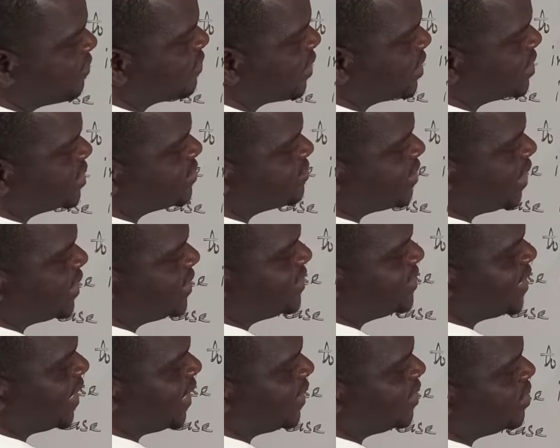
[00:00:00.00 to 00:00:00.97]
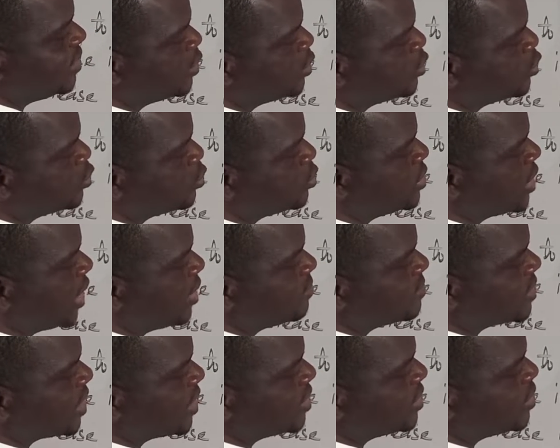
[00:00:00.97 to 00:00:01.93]
can divide 10 2
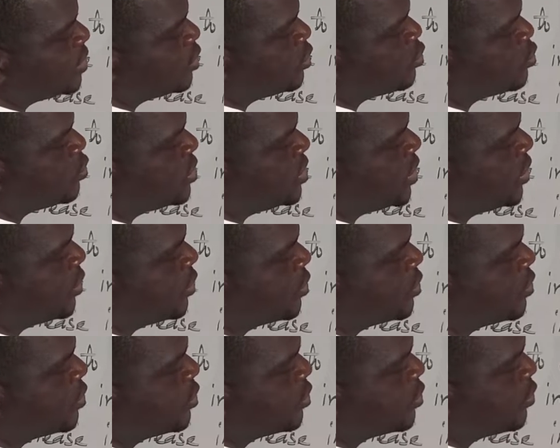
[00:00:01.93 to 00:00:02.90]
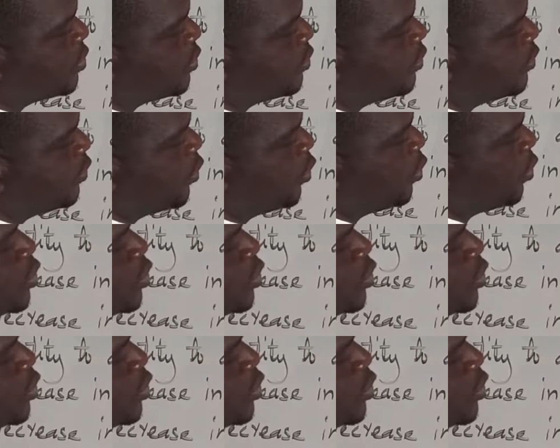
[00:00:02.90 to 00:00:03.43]
times, and these 2 zeros will follow.